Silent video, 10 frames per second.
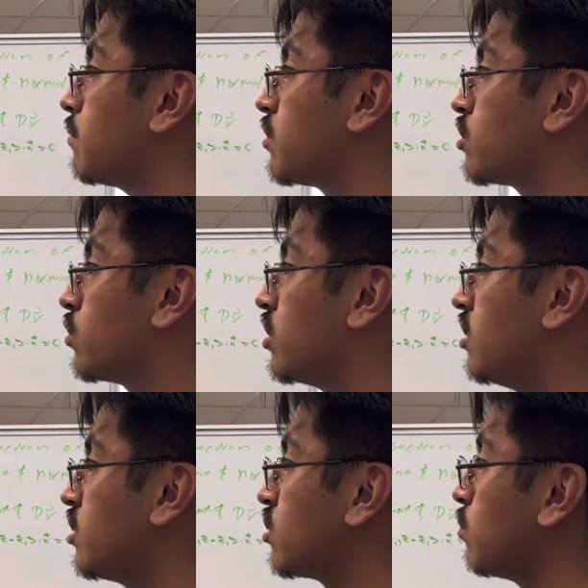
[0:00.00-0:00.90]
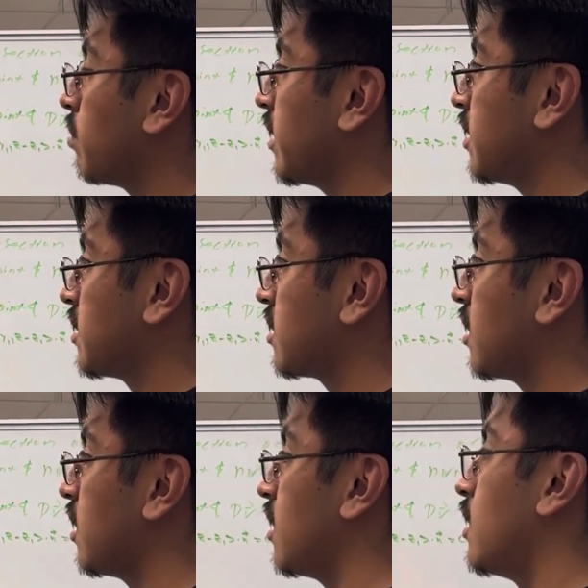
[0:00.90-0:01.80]
between these two planes.
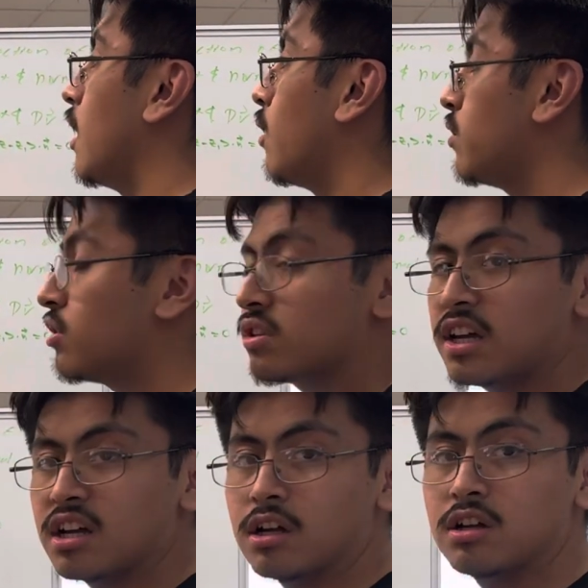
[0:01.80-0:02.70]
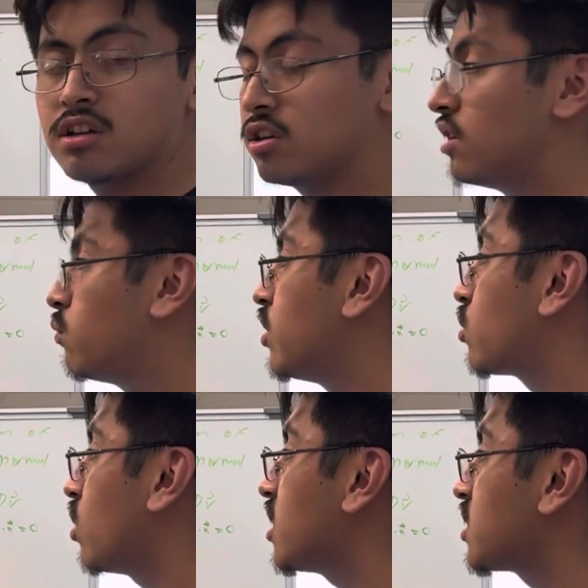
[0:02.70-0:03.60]
And we know that if we
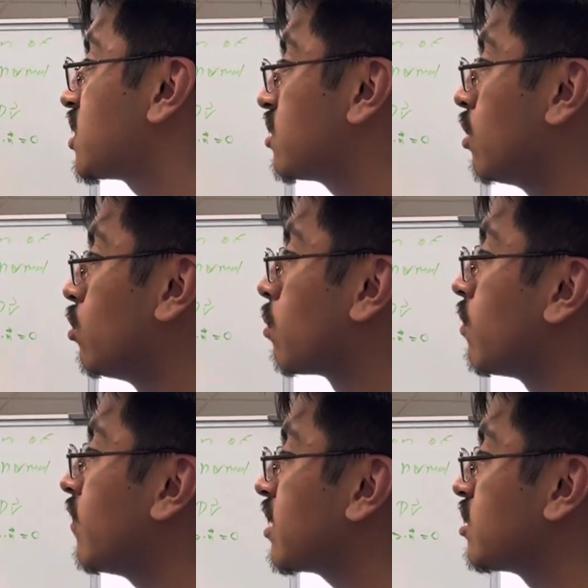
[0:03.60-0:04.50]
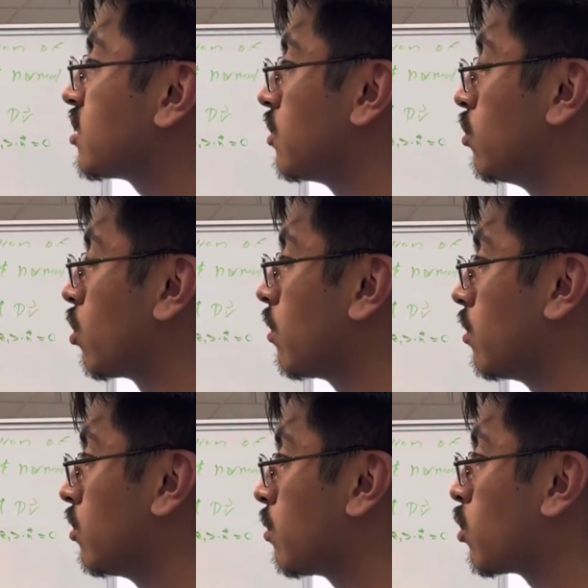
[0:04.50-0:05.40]
cross the normal vectors,
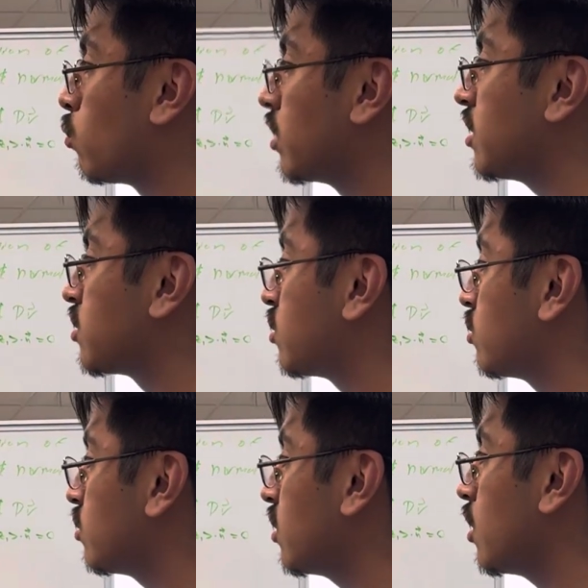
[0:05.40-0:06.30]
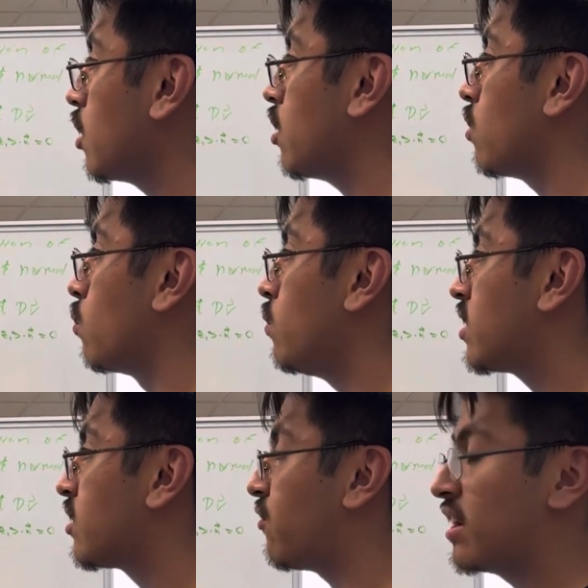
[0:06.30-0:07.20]
normal 1 and 2, we
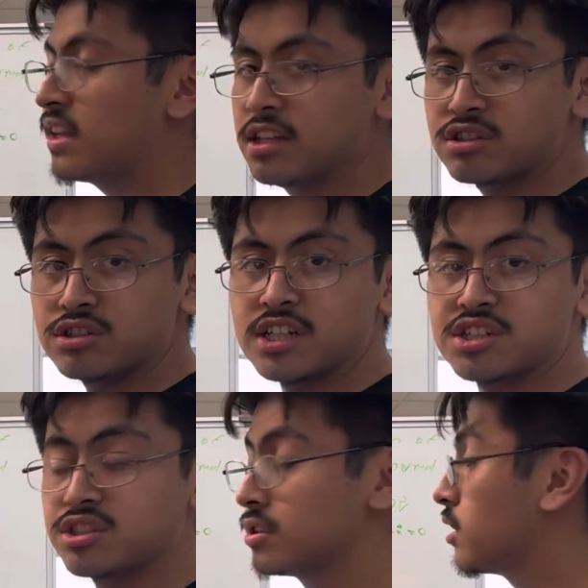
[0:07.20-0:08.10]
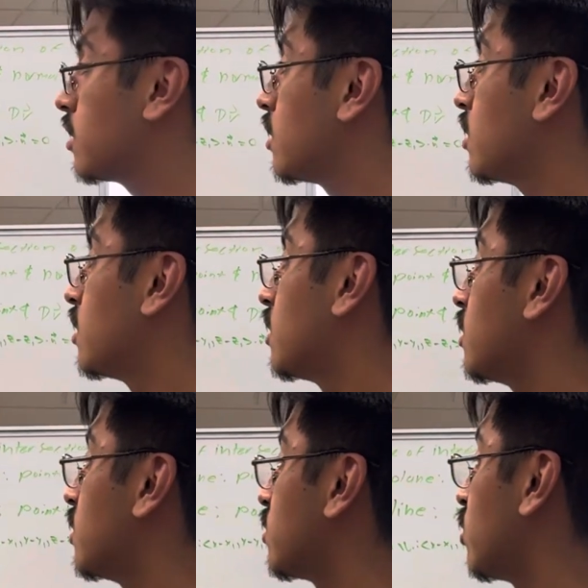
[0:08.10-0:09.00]
could find that intersection.
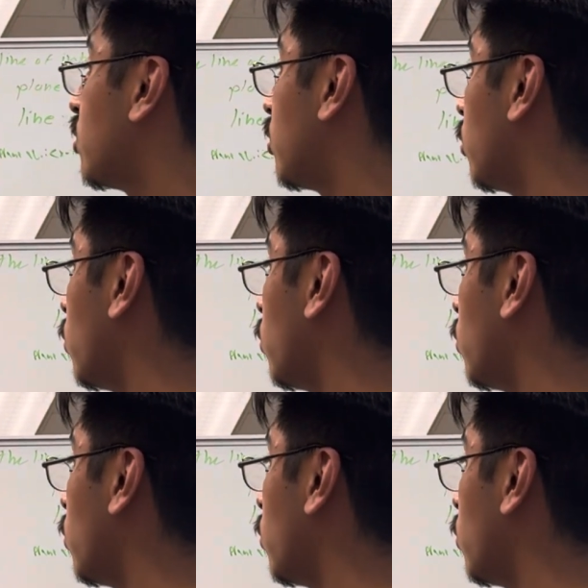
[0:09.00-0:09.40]
So